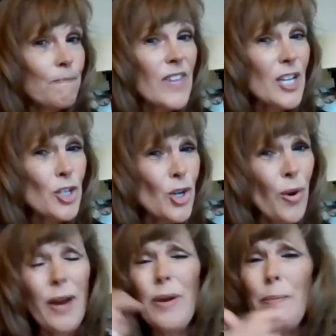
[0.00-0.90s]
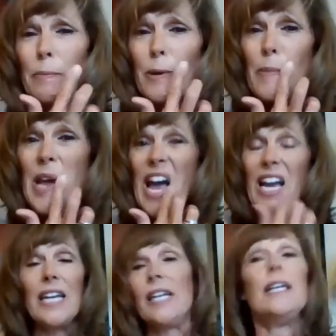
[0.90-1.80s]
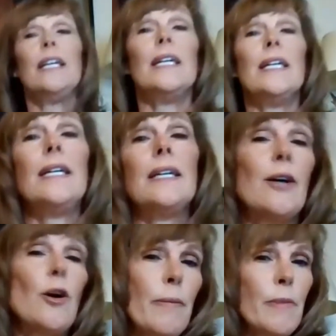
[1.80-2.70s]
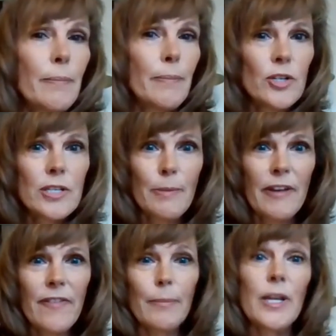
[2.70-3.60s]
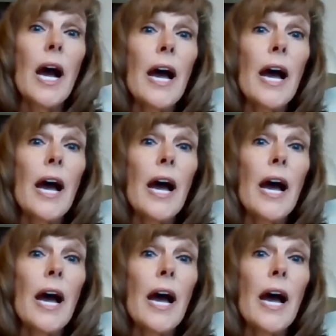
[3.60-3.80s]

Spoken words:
So I remember back, I hope I'm not embarrassing my family.